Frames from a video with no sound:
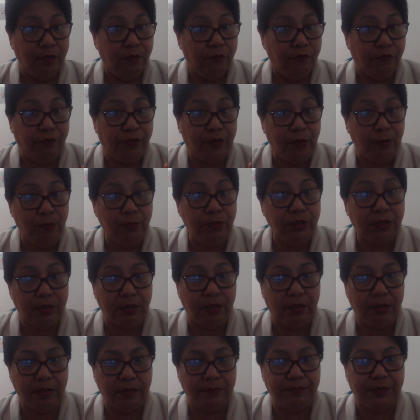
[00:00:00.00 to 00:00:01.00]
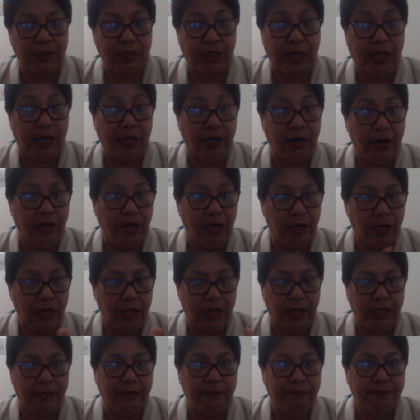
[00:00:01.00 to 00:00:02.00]
Those seller
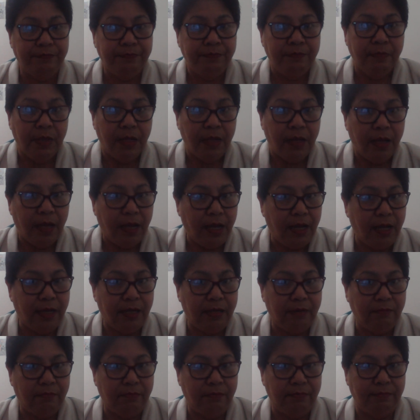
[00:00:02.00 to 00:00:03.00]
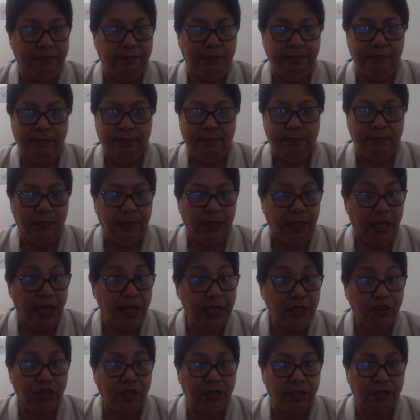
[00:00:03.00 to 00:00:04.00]
and
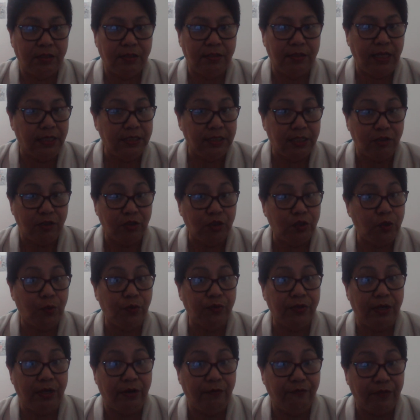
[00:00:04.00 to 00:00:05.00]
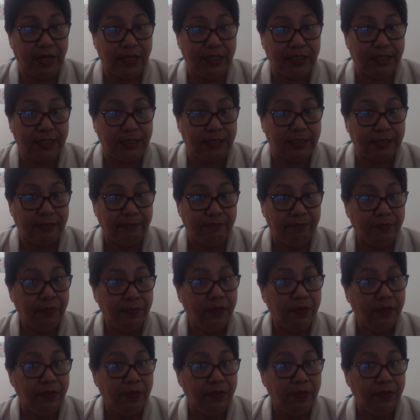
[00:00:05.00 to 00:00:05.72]
agent doesn't show their faces.